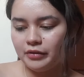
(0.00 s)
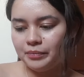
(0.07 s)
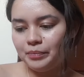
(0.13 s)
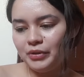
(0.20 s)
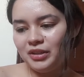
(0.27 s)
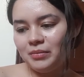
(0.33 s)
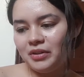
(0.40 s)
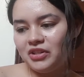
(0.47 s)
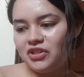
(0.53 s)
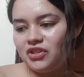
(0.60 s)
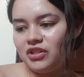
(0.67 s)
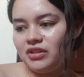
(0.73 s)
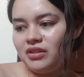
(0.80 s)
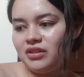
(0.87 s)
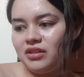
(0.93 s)
pretty much
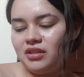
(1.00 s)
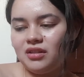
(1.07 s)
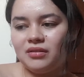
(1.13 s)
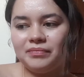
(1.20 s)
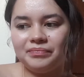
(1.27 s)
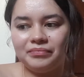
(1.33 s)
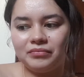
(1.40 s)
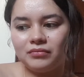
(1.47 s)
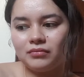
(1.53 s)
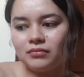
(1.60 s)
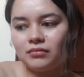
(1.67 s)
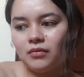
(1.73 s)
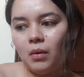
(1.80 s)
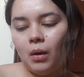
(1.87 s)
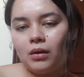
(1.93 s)
just
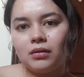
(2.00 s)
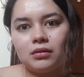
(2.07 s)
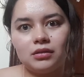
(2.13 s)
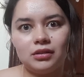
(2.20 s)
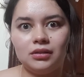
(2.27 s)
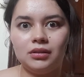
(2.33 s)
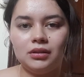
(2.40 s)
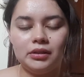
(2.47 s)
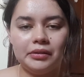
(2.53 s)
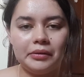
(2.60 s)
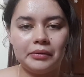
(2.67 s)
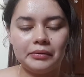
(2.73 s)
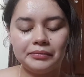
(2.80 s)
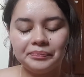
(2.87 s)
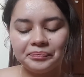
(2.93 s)
Auckland, you
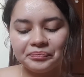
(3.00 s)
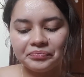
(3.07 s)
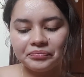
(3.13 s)
know.